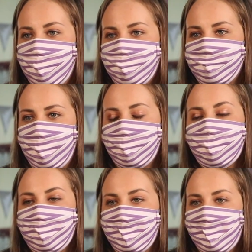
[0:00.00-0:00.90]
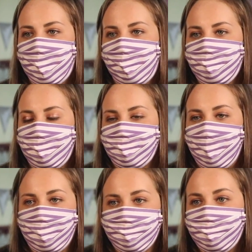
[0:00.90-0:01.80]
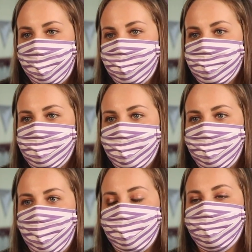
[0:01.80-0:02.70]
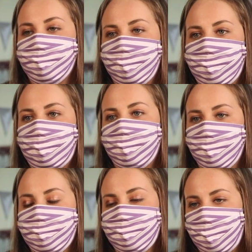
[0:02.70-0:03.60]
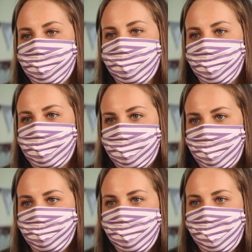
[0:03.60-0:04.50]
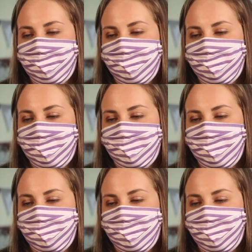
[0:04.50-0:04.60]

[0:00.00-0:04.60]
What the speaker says: I've made a lot of friends and a lot of really close connections on the team.